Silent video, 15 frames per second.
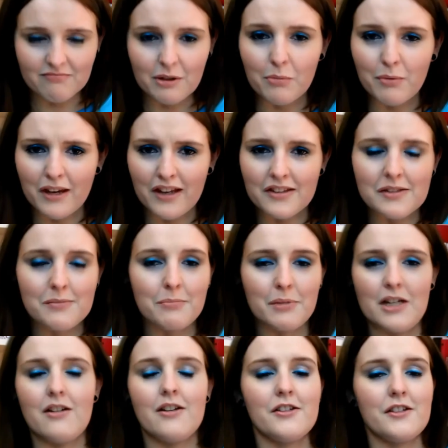weird
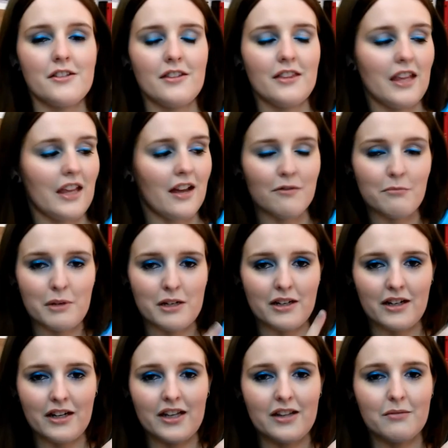because they have been
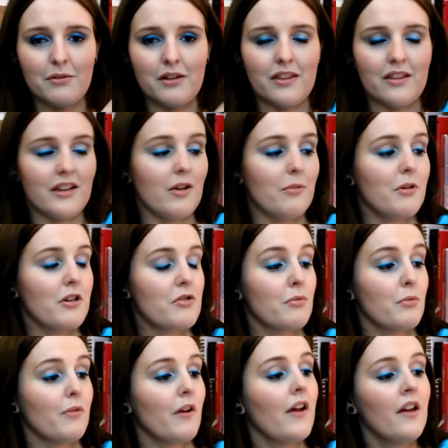cleaned with nail polish
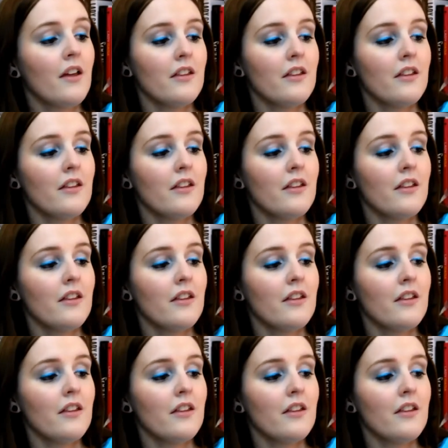remover.